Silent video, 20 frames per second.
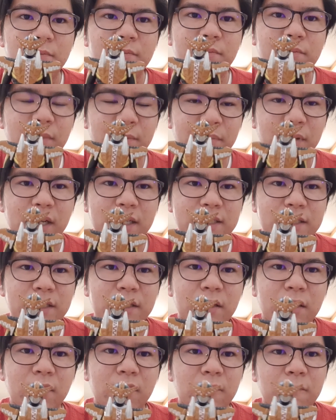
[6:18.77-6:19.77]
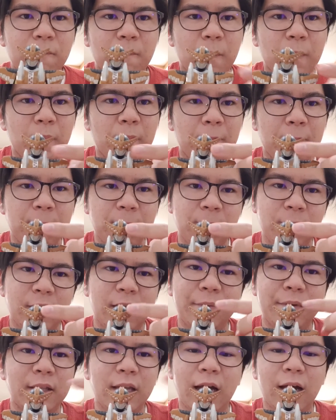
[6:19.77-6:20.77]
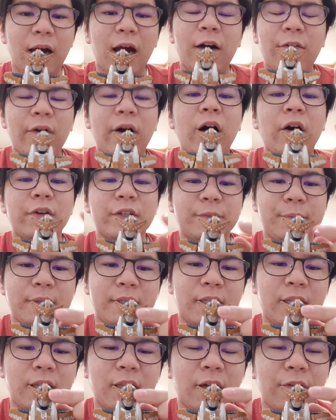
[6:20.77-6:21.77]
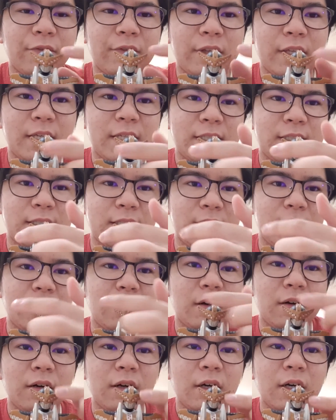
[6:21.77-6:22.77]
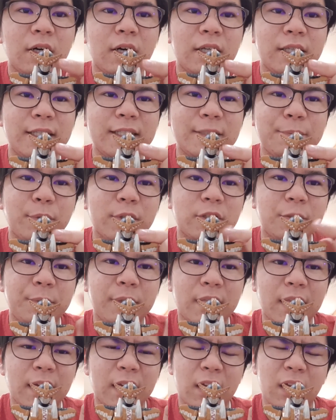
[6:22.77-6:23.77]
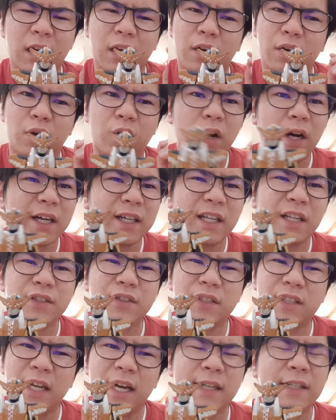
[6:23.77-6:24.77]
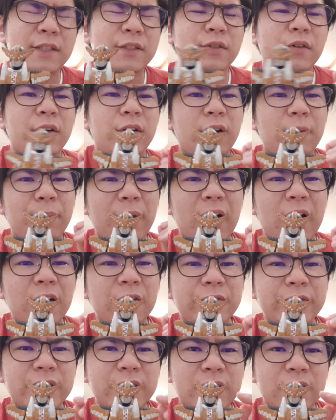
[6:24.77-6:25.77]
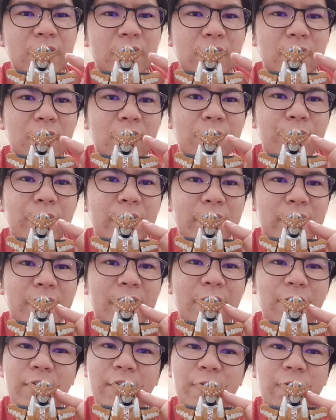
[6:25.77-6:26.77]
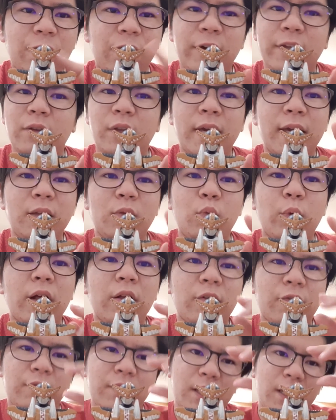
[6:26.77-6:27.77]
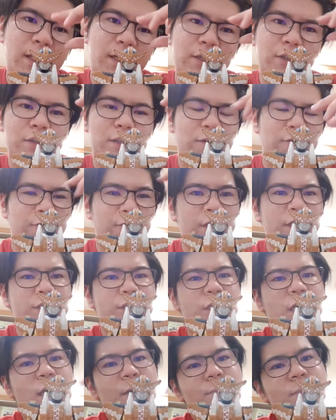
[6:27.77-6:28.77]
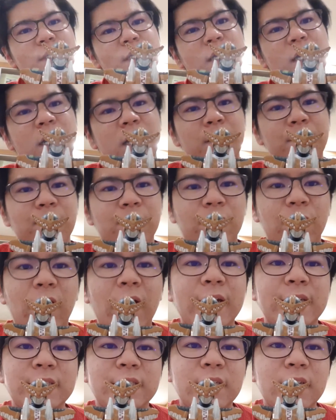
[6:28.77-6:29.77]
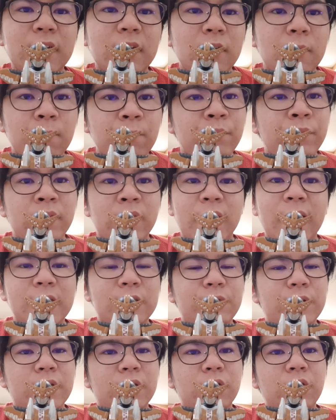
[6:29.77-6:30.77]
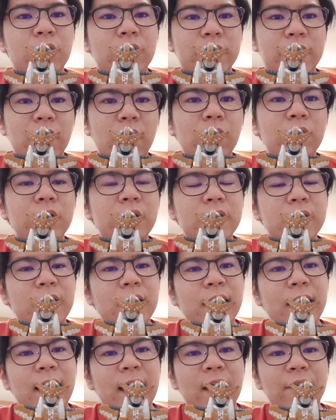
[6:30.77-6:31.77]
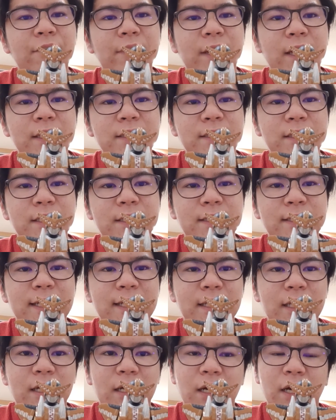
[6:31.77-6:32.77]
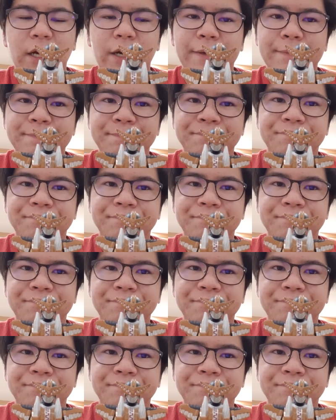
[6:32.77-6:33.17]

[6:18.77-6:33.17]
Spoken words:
Plus, I mean, I've always been in love with these. These are supposed to be like crocodiles with dinosaur mouths, but they really fit in well with the the V-shaped visor. That's really cool. The only thing I have against it is that I